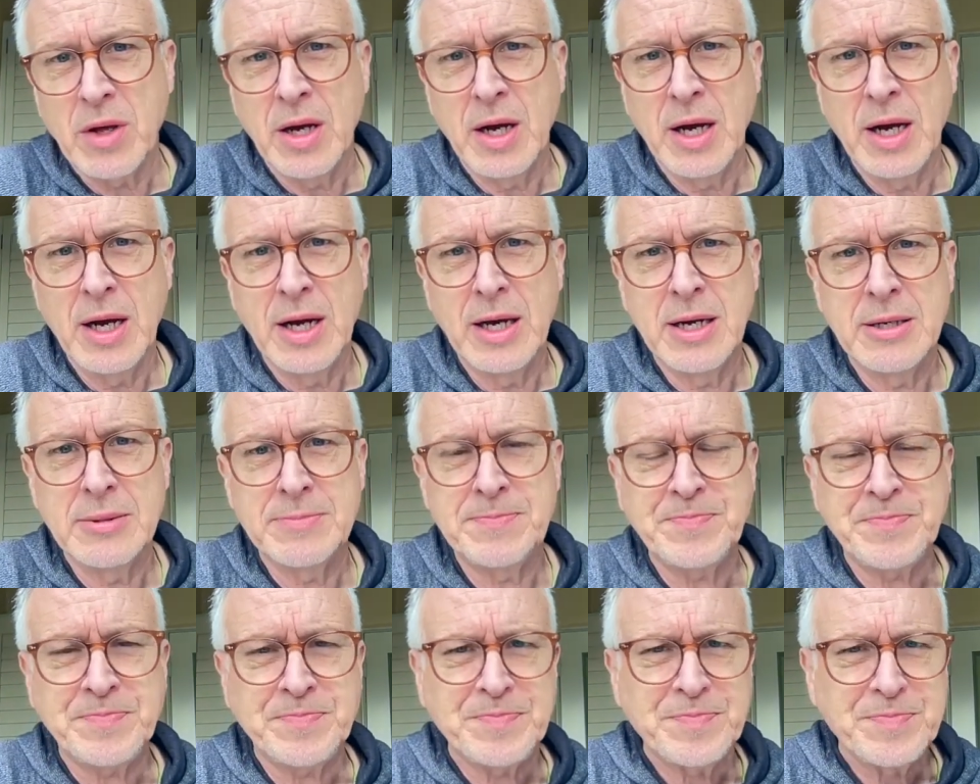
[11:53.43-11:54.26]

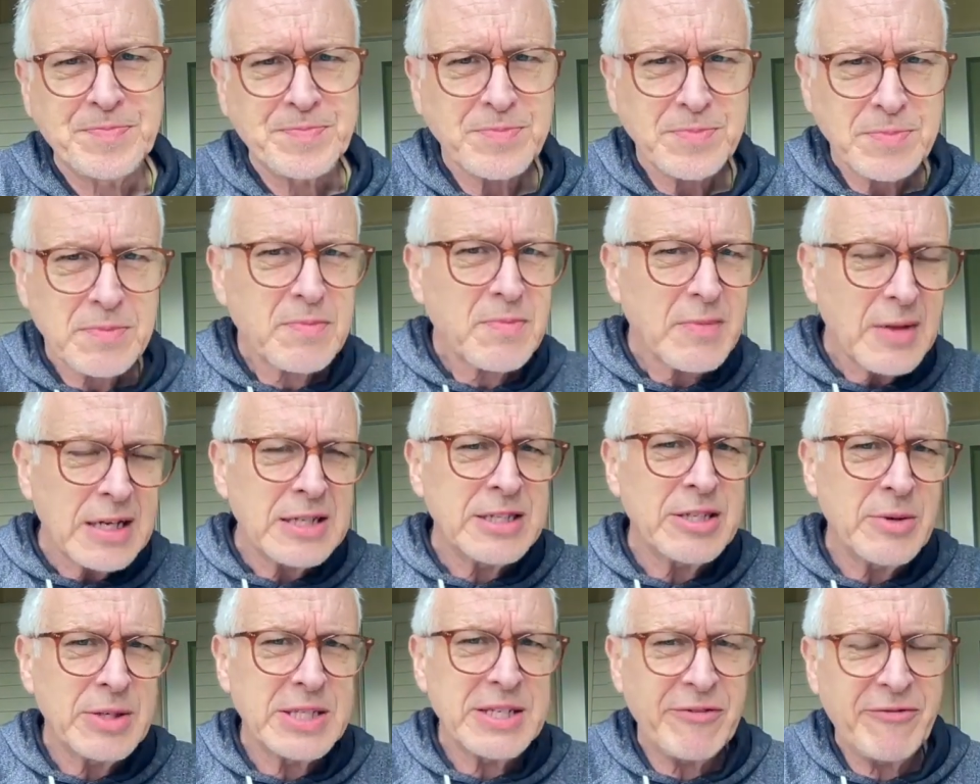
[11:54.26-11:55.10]

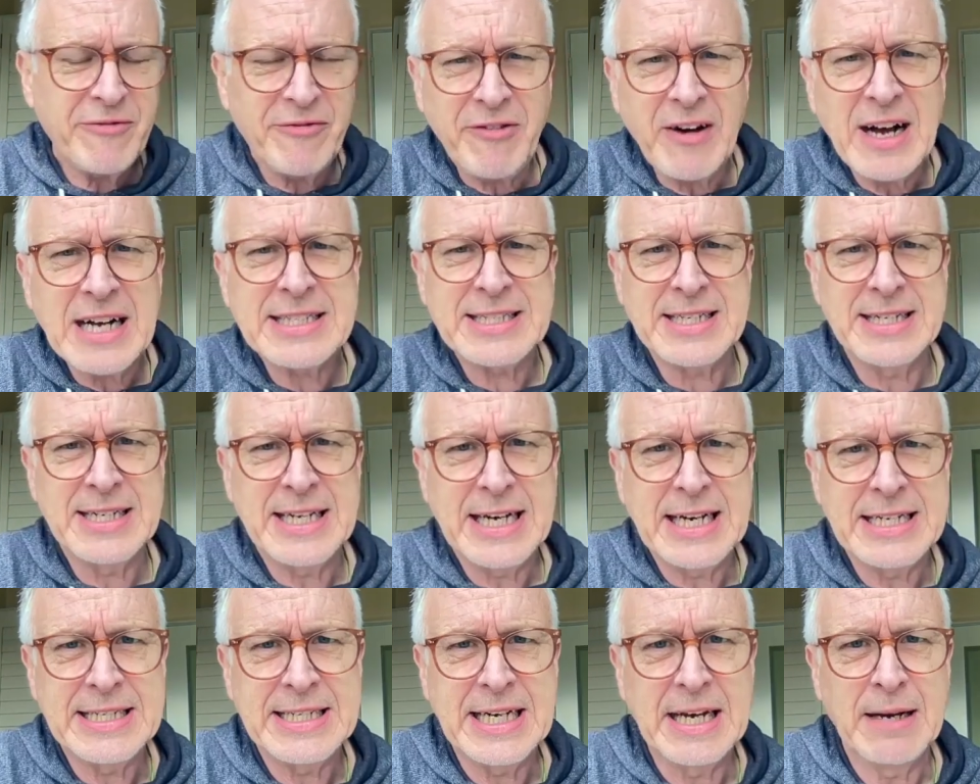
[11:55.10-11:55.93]
So it's a
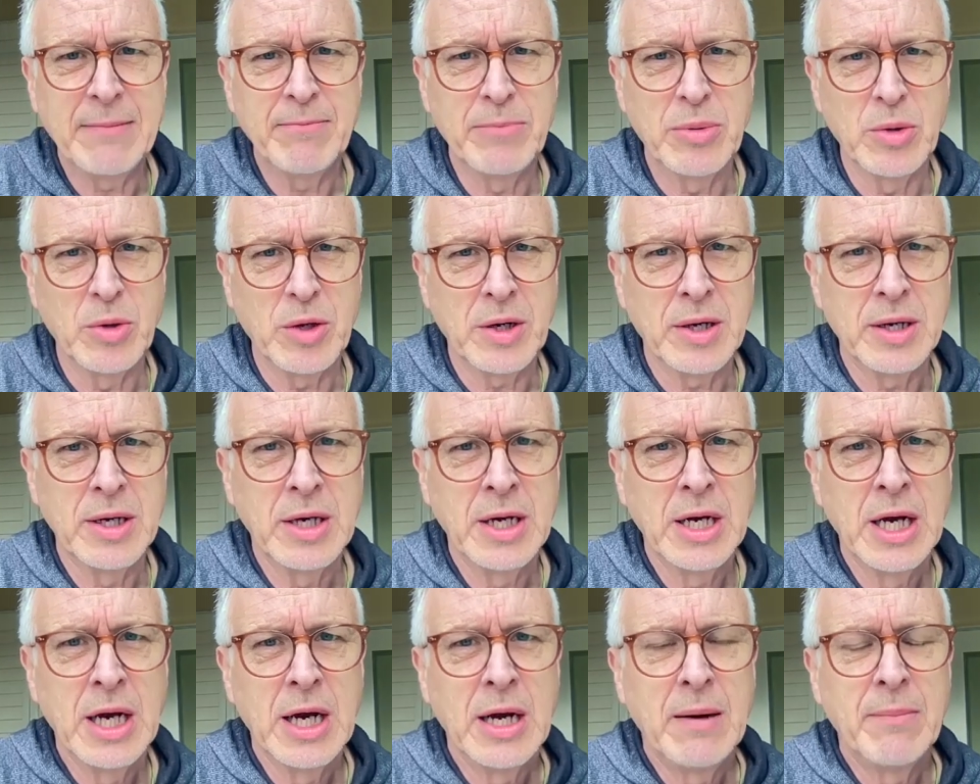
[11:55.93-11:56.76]
fascinating book.
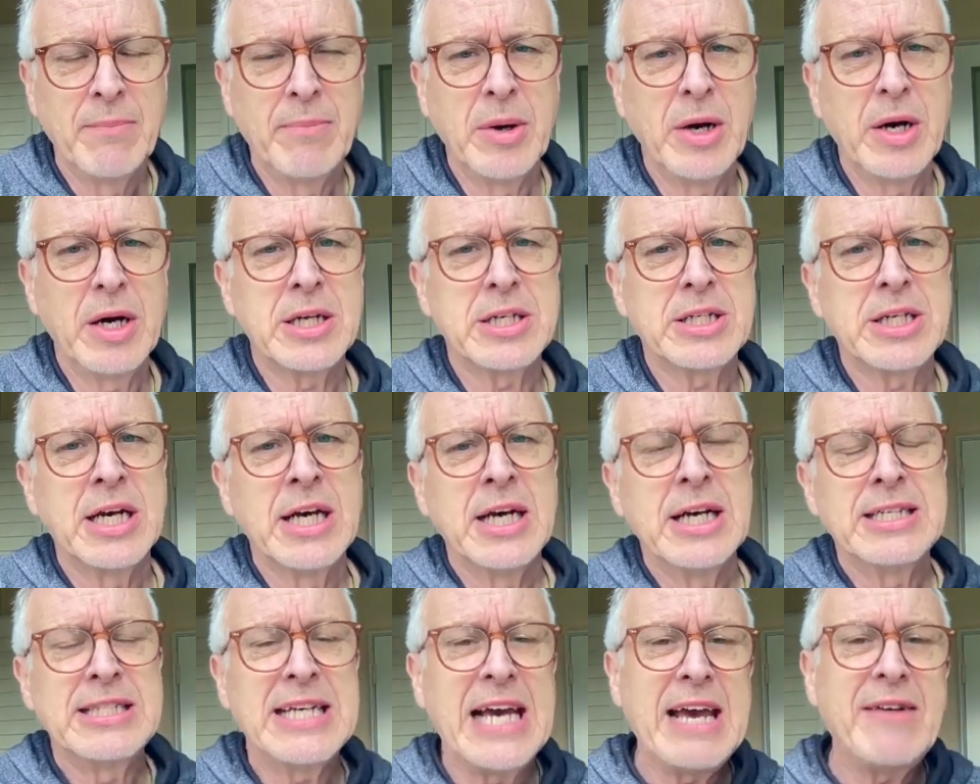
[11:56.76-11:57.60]
But
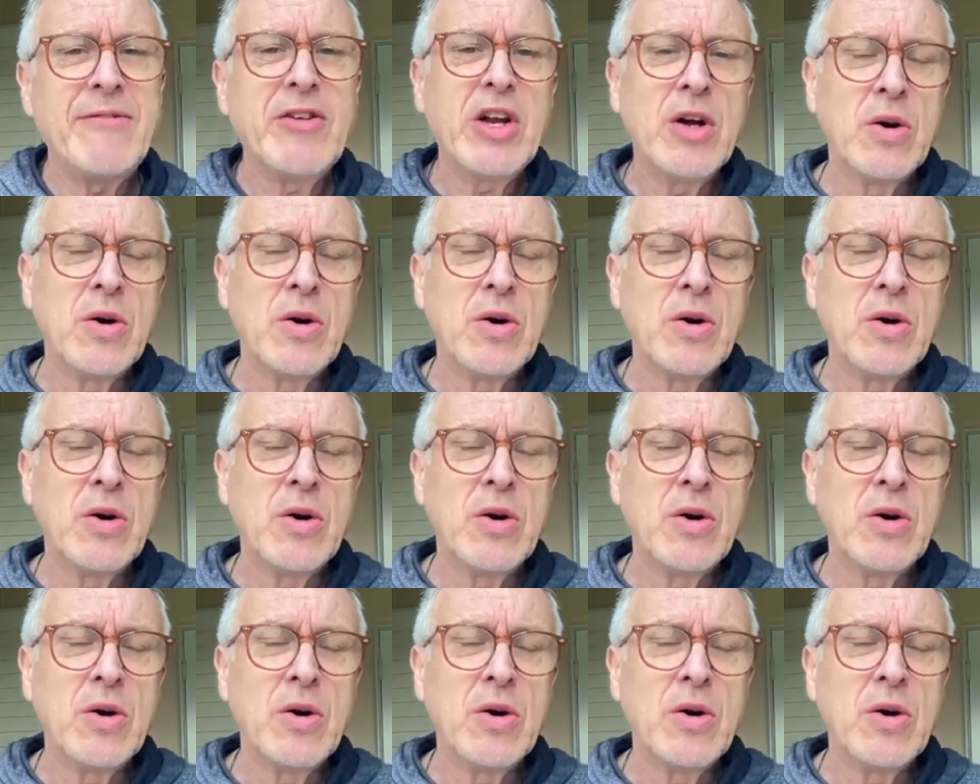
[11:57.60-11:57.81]
David